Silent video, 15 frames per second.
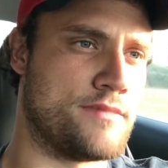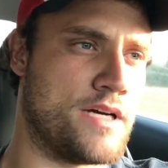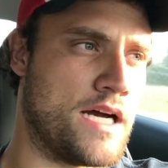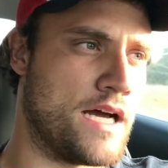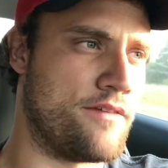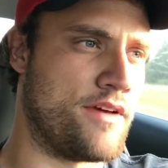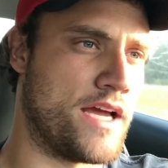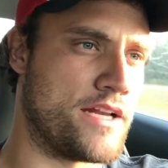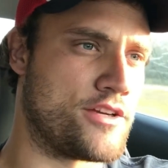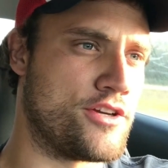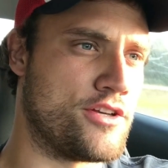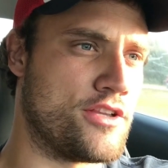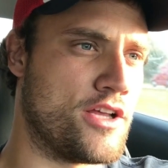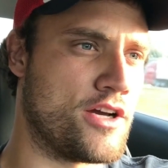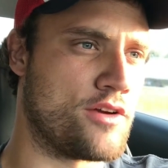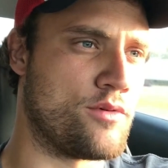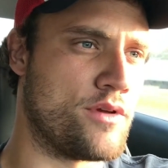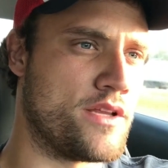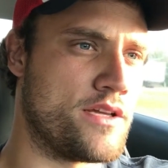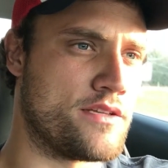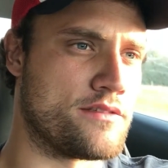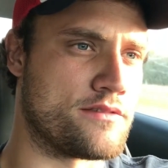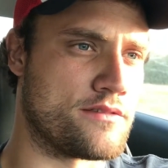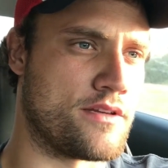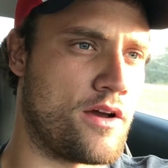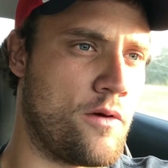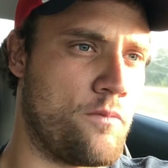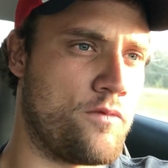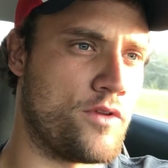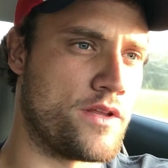I've had good luck with it, and
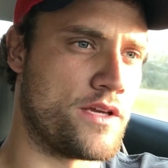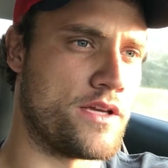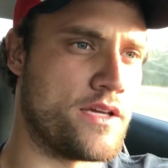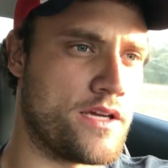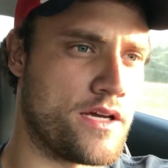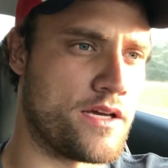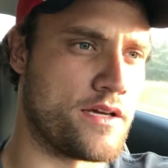hopefully